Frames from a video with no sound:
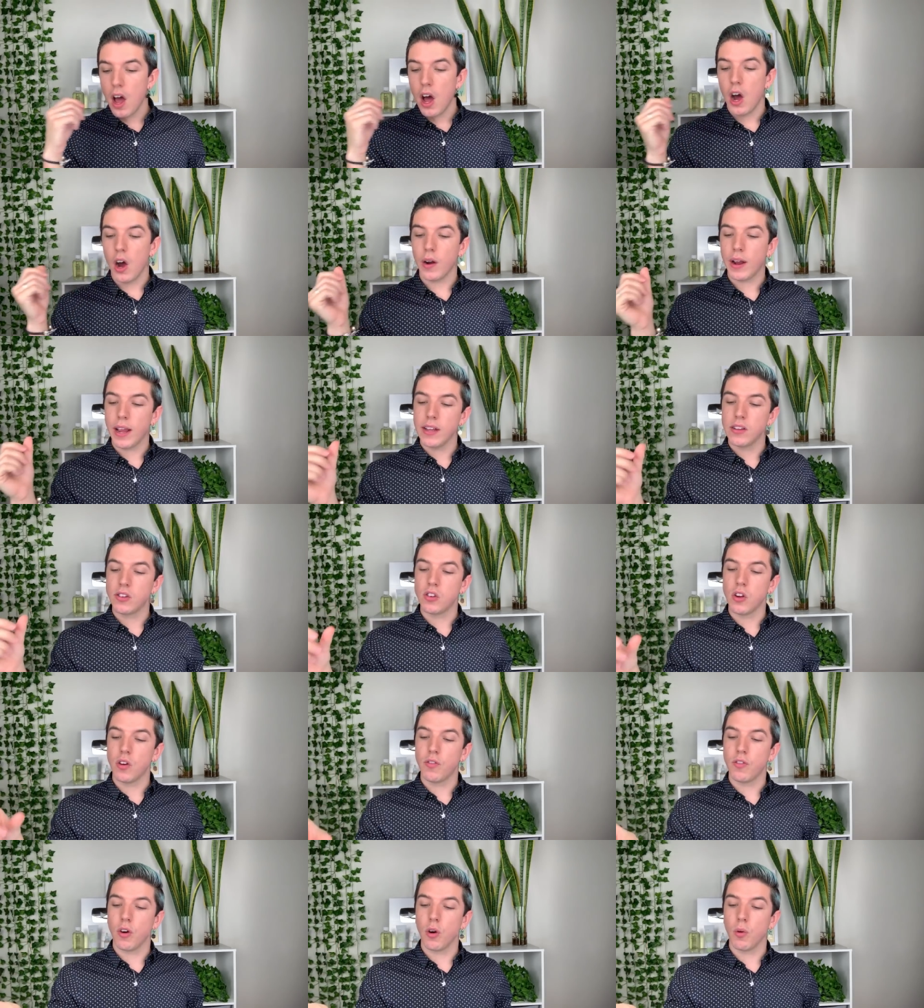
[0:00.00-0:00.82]
Okay,
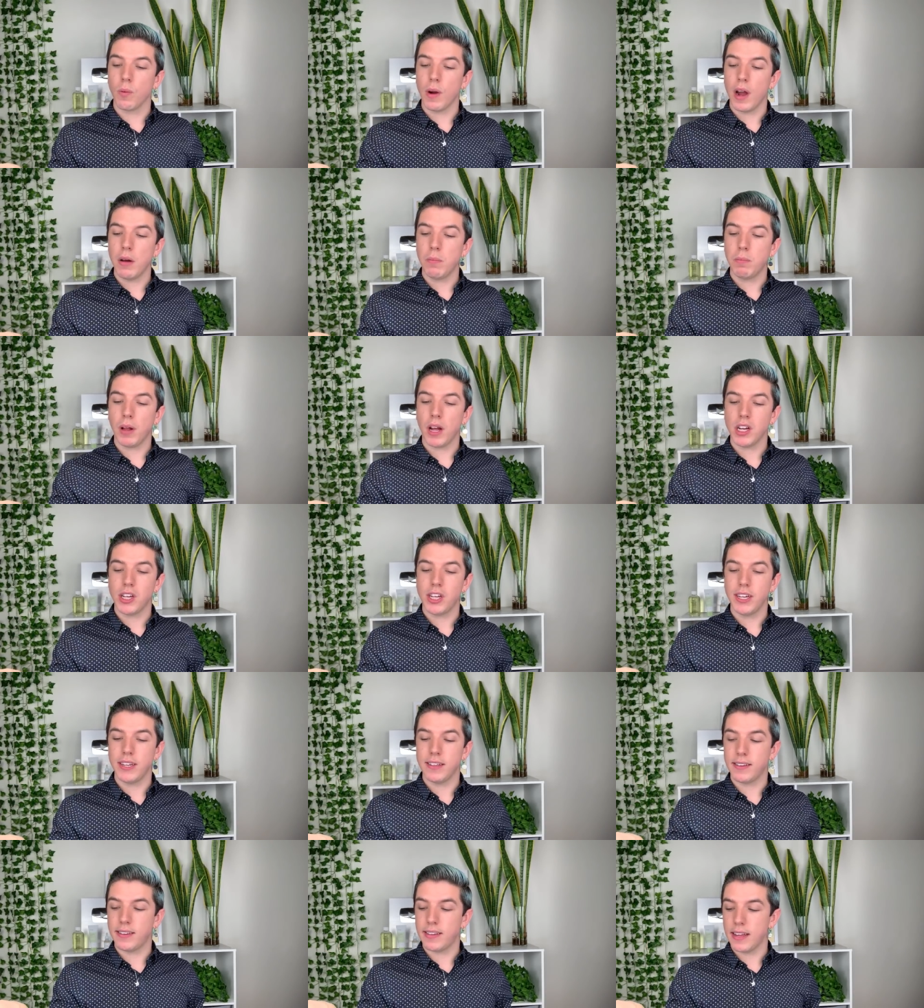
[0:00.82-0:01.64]
so for red,
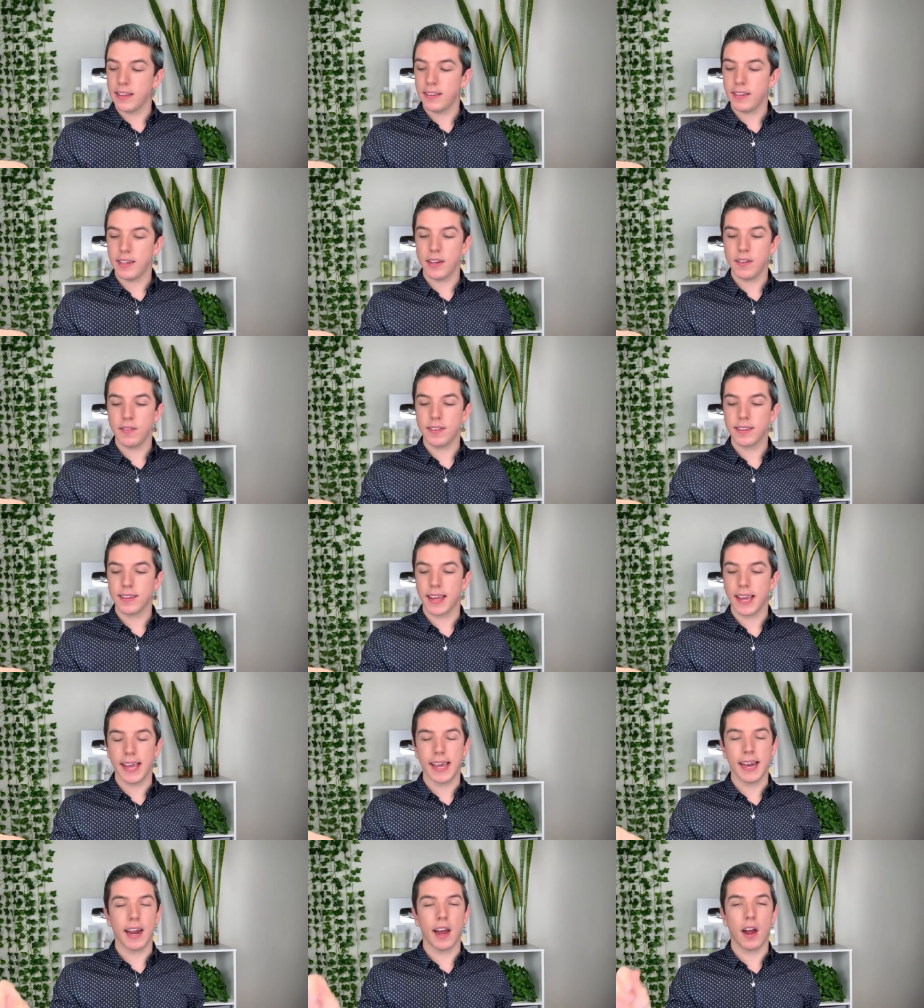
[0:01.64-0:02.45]
blotchy, and sensitive skin,